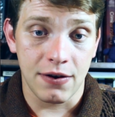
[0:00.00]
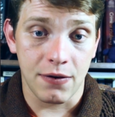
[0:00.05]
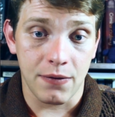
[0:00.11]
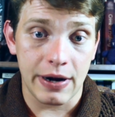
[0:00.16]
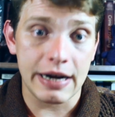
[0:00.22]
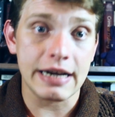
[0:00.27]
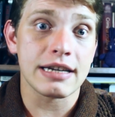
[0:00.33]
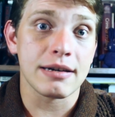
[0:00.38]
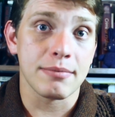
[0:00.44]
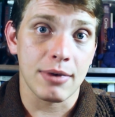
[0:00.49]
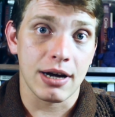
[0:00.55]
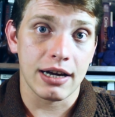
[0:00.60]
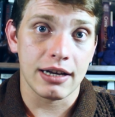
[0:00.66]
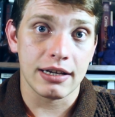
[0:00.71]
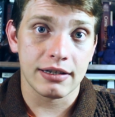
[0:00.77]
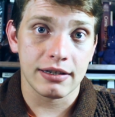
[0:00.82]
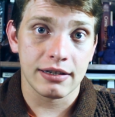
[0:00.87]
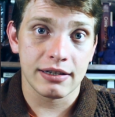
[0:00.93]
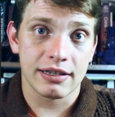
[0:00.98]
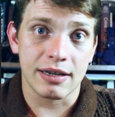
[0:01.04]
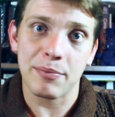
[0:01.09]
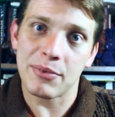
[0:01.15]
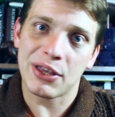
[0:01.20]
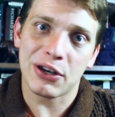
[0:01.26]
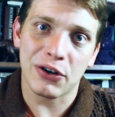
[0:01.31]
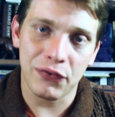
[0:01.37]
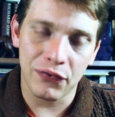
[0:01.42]
Great Demise,
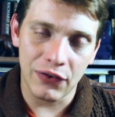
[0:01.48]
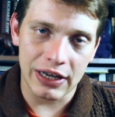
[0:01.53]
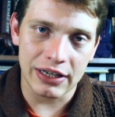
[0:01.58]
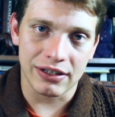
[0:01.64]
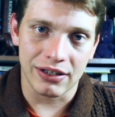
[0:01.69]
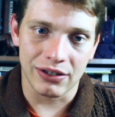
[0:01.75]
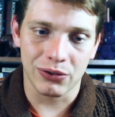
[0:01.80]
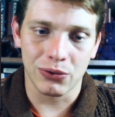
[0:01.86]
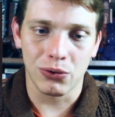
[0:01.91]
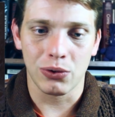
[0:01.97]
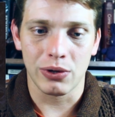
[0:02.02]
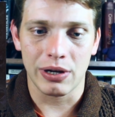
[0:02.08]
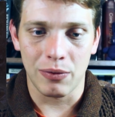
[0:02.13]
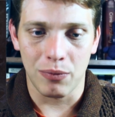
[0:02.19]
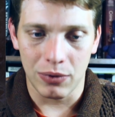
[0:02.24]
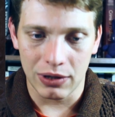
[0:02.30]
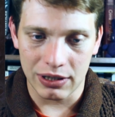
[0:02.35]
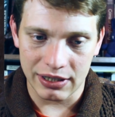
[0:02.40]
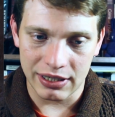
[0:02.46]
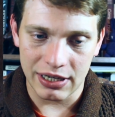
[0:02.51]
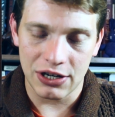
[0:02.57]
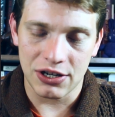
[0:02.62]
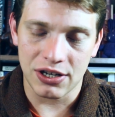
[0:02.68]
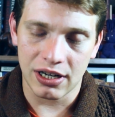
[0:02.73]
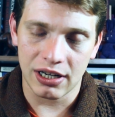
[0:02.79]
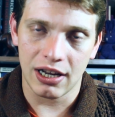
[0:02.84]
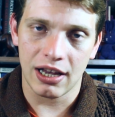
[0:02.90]
something that affects us all at one
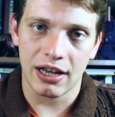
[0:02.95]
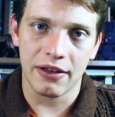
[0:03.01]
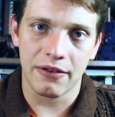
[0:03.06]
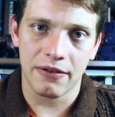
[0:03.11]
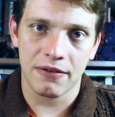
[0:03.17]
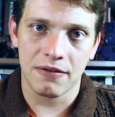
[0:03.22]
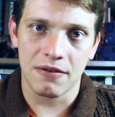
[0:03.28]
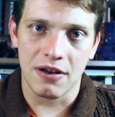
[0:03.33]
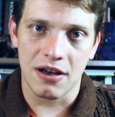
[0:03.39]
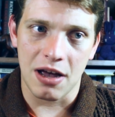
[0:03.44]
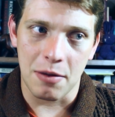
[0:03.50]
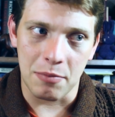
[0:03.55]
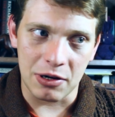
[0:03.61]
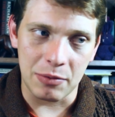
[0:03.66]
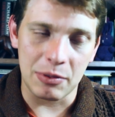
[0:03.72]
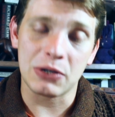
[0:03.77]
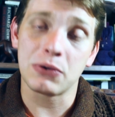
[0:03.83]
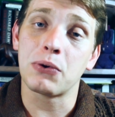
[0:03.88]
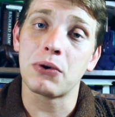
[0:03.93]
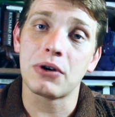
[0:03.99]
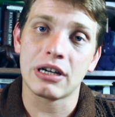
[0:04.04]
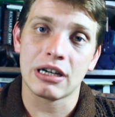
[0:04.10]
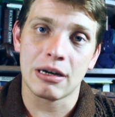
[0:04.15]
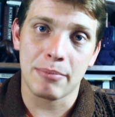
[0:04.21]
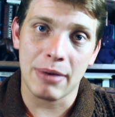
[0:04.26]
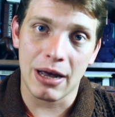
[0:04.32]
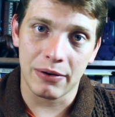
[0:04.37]
stage in our life. I'm going to be
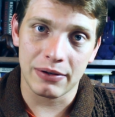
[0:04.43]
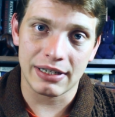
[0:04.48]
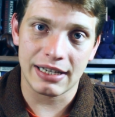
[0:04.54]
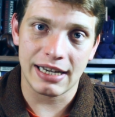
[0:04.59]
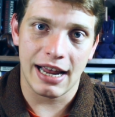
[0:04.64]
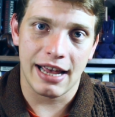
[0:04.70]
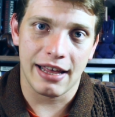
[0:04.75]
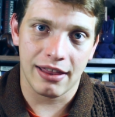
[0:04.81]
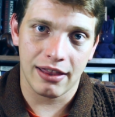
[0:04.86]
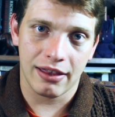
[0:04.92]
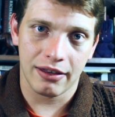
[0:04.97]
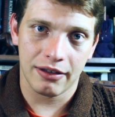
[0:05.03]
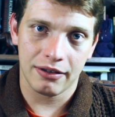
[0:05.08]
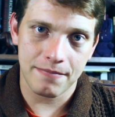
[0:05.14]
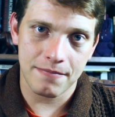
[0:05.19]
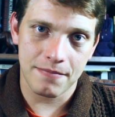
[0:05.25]
talking about death.